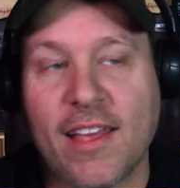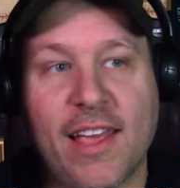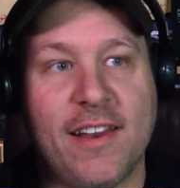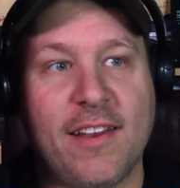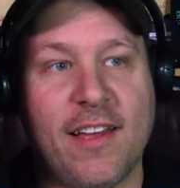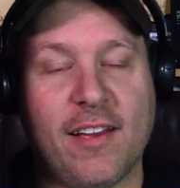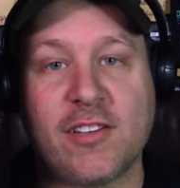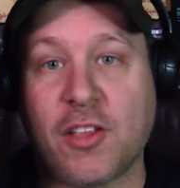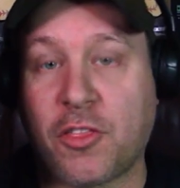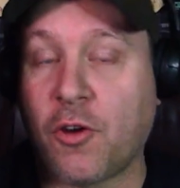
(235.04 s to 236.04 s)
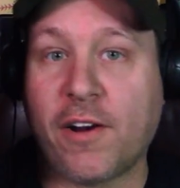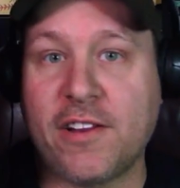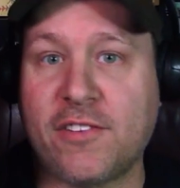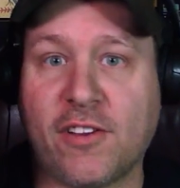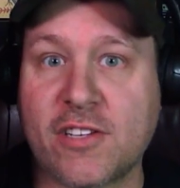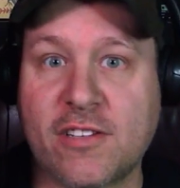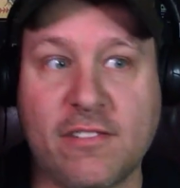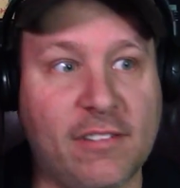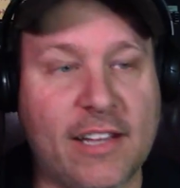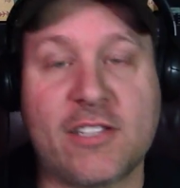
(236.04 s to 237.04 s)
And because uh, authorities are
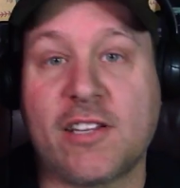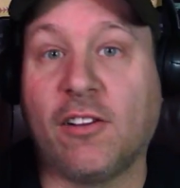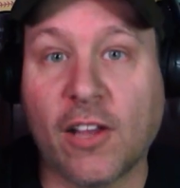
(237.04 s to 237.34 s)
st like still